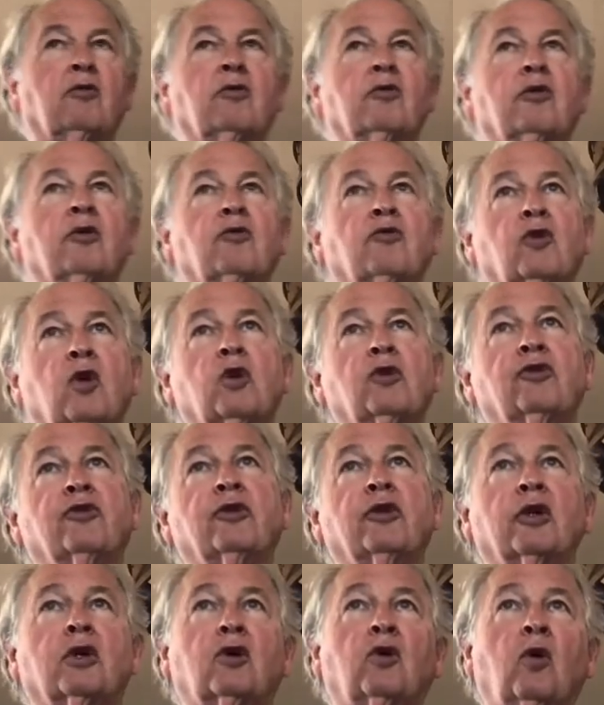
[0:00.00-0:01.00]
verse
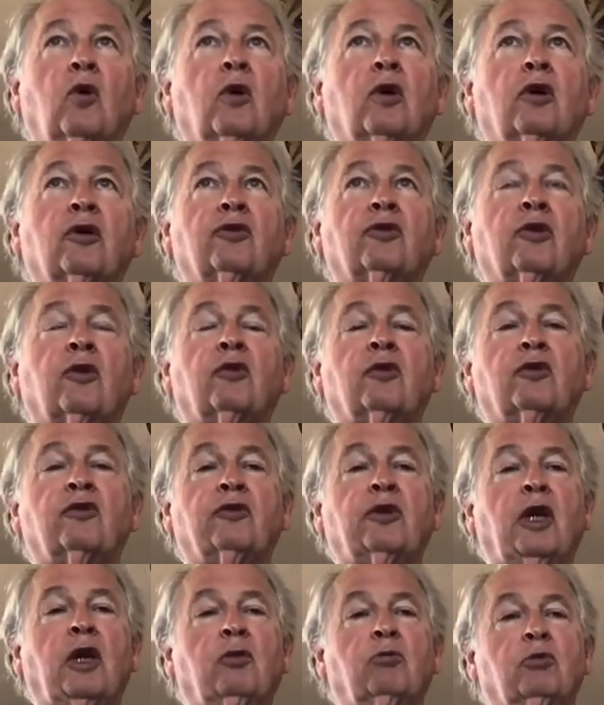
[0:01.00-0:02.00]
and the chorus are the
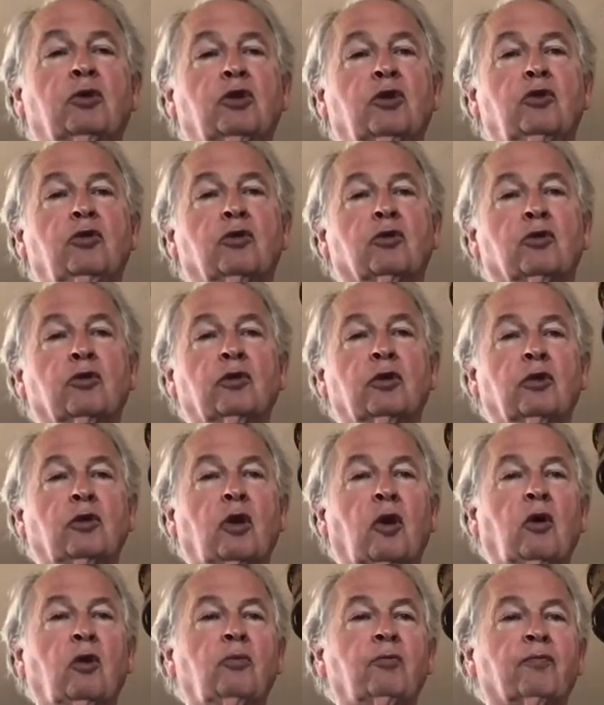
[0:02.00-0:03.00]
same tune, you
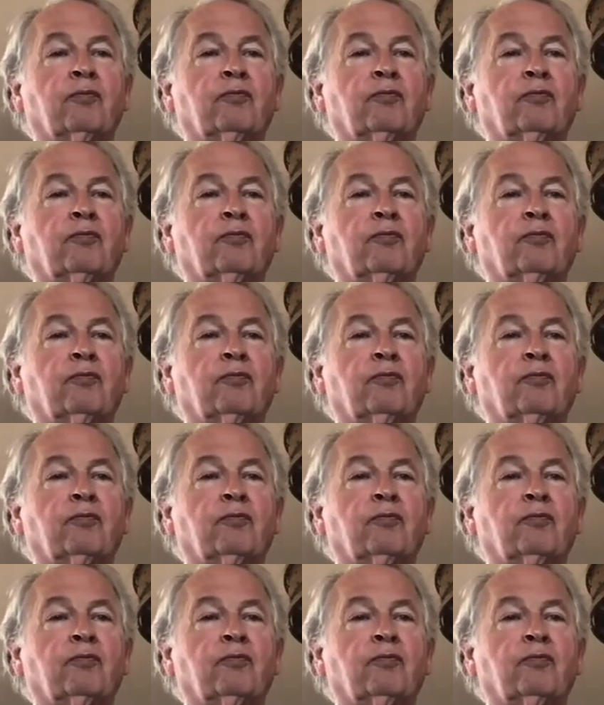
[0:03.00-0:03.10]
know.